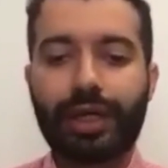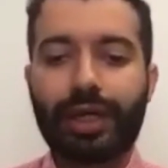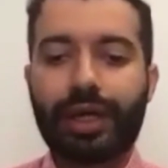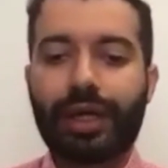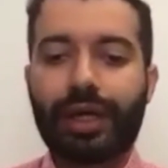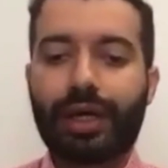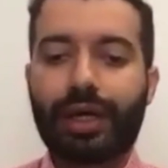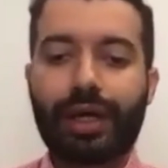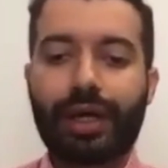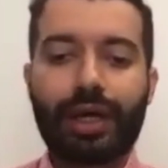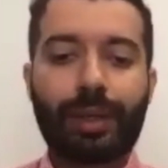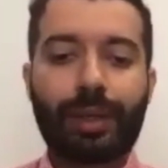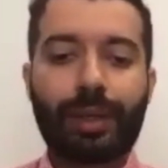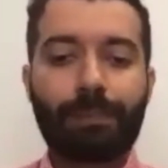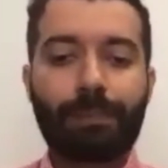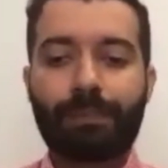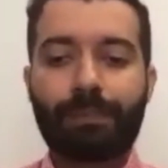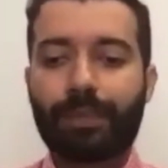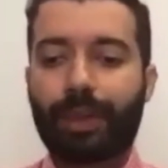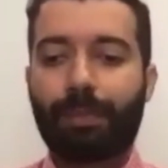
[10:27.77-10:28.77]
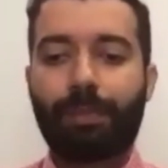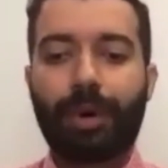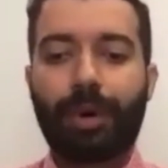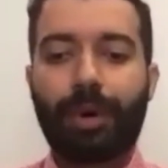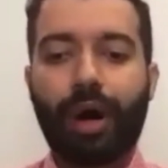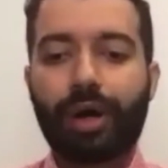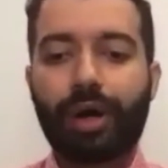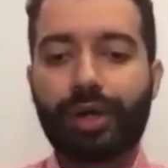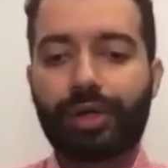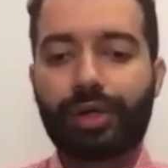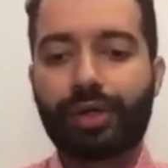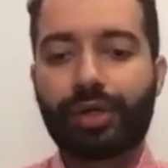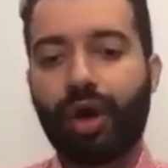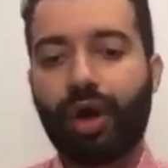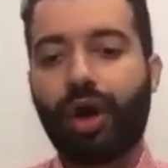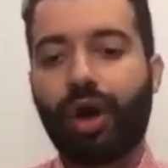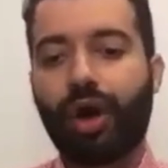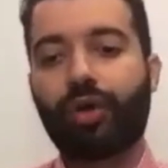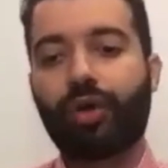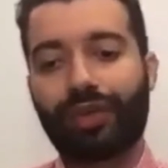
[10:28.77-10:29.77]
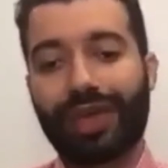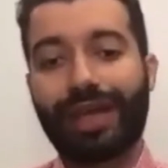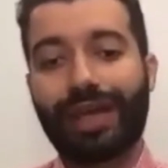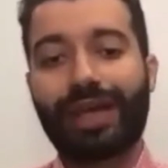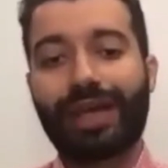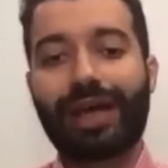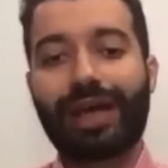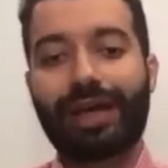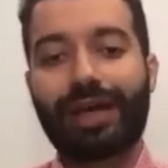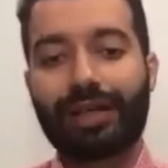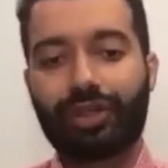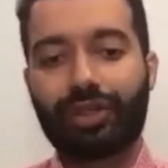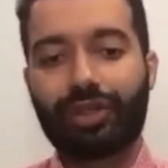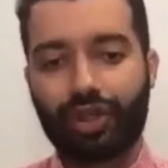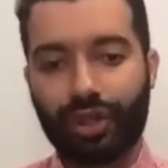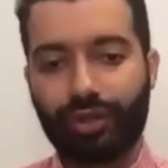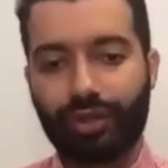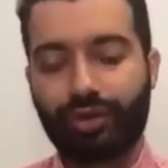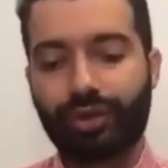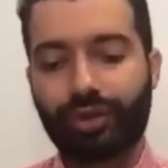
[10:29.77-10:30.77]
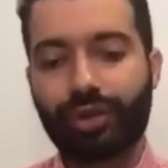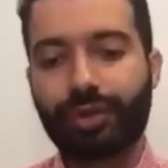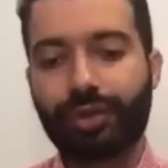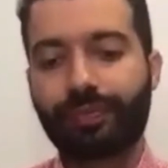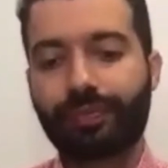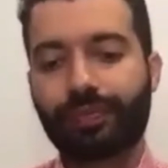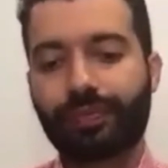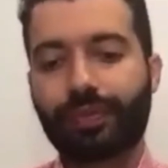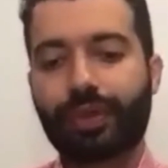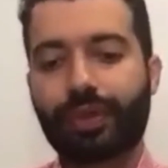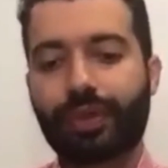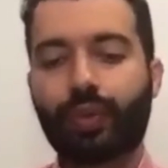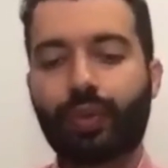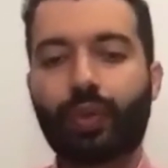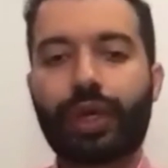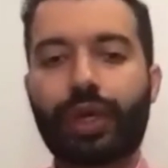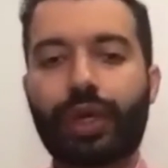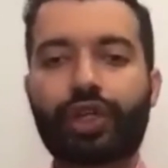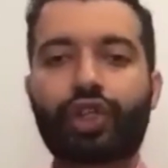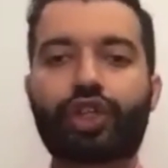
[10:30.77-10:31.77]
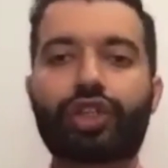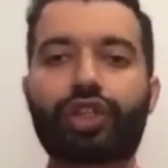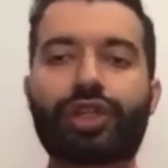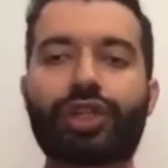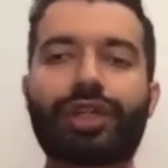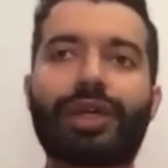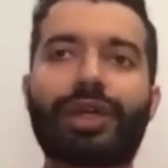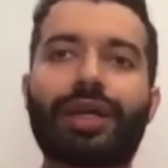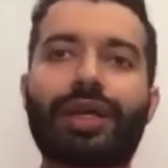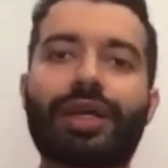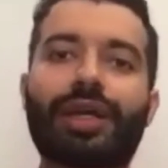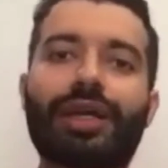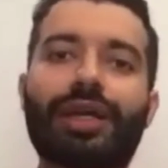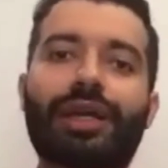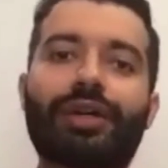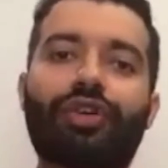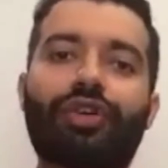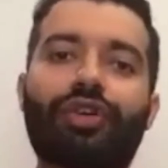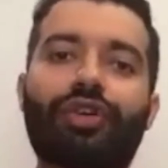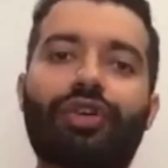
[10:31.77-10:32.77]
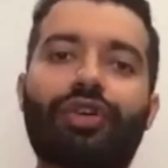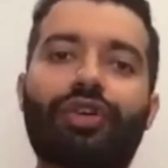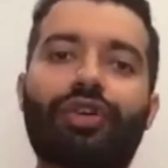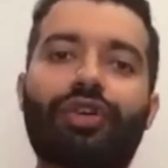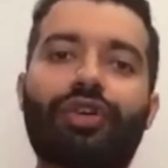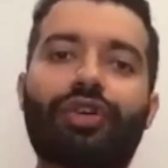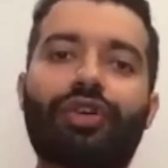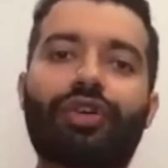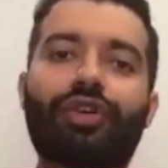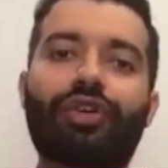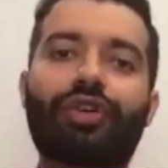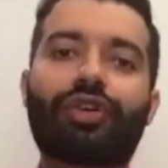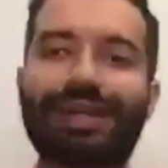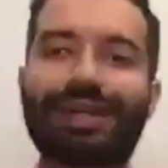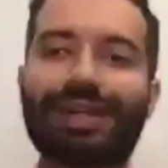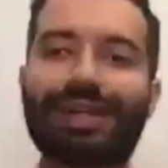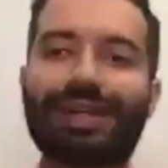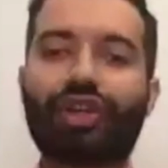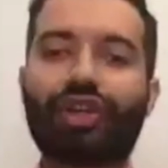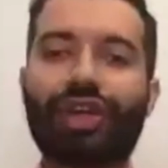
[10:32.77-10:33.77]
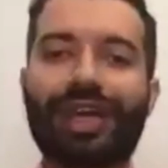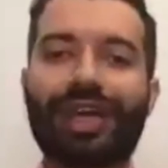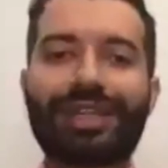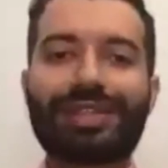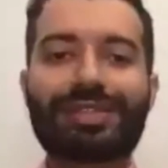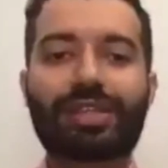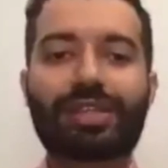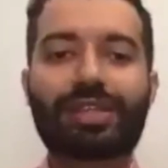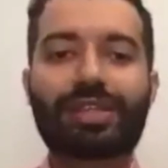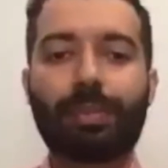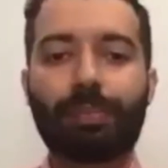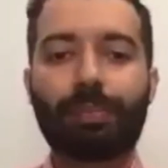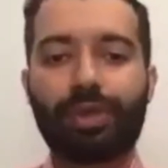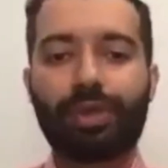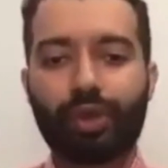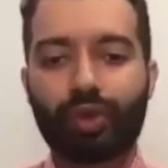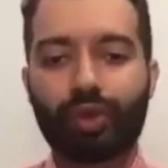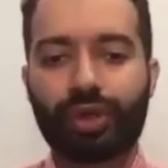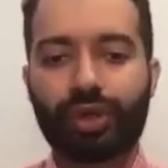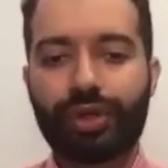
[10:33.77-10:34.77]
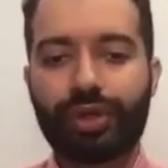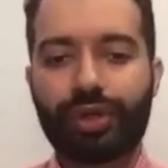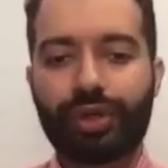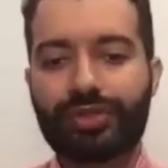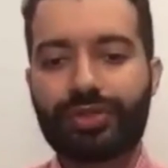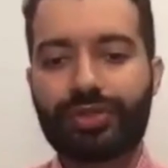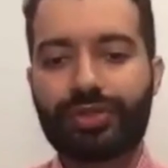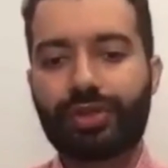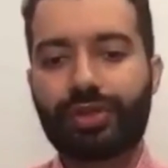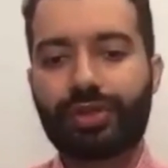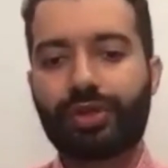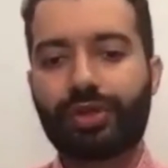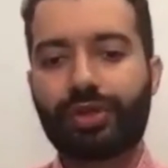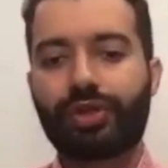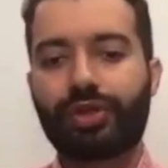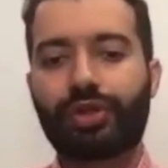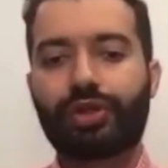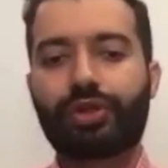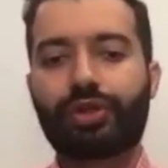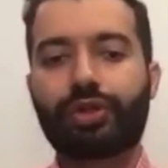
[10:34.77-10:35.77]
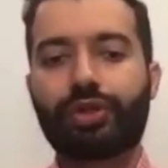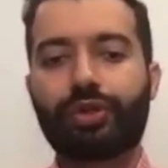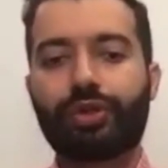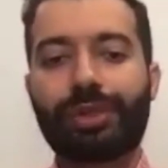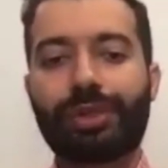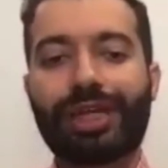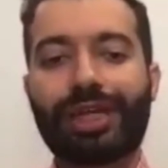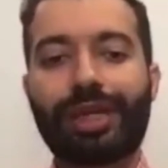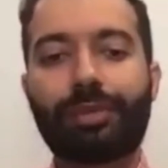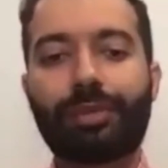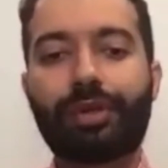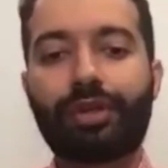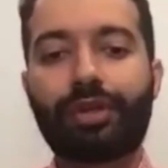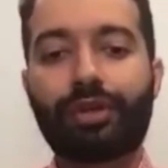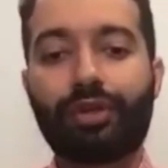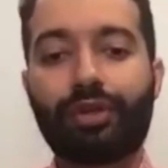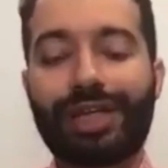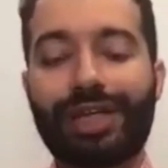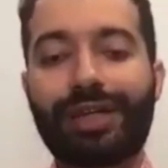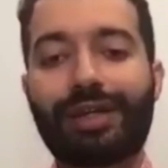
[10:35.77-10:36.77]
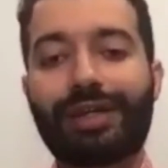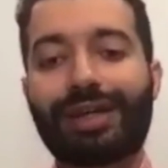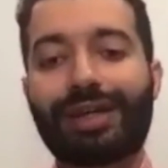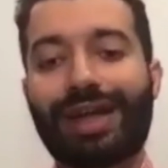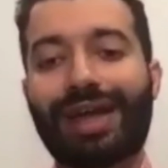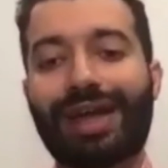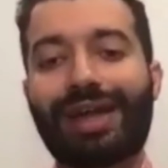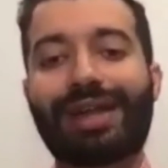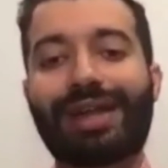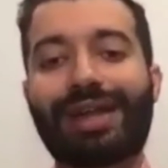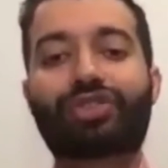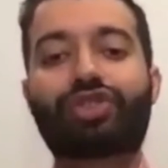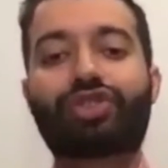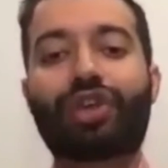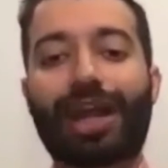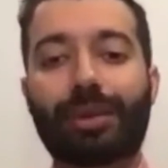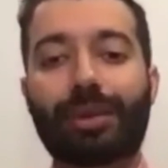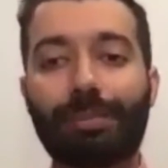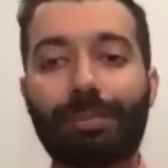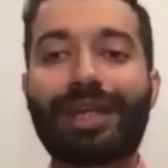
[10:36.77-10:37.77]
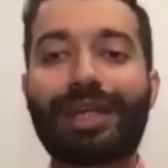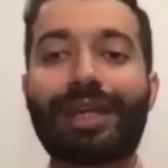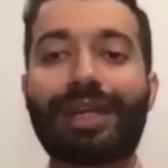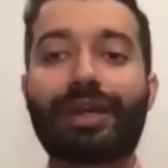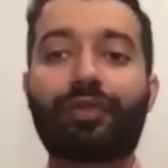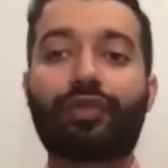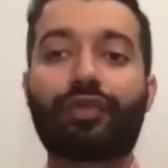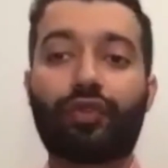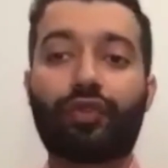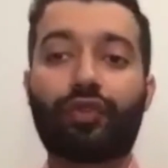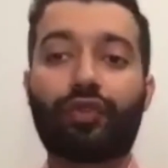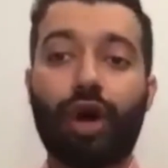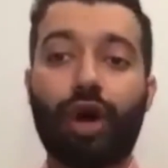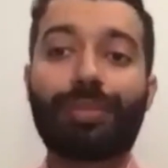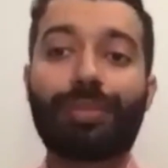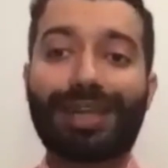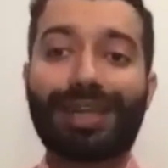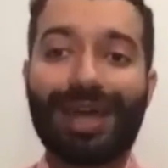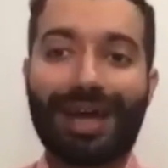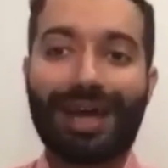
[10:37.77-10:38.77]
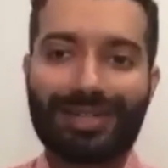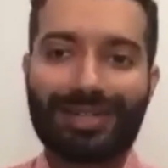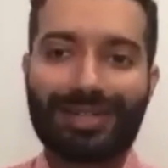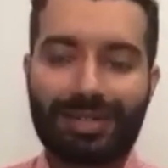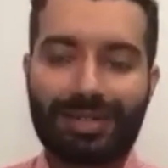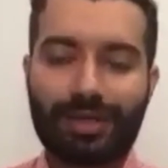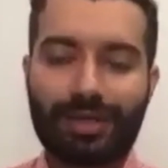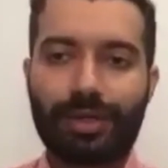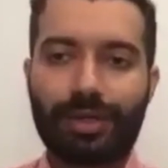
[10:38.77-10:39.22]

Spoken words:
a part of AI in general, which really trains computers to be able to read and extract meaning from text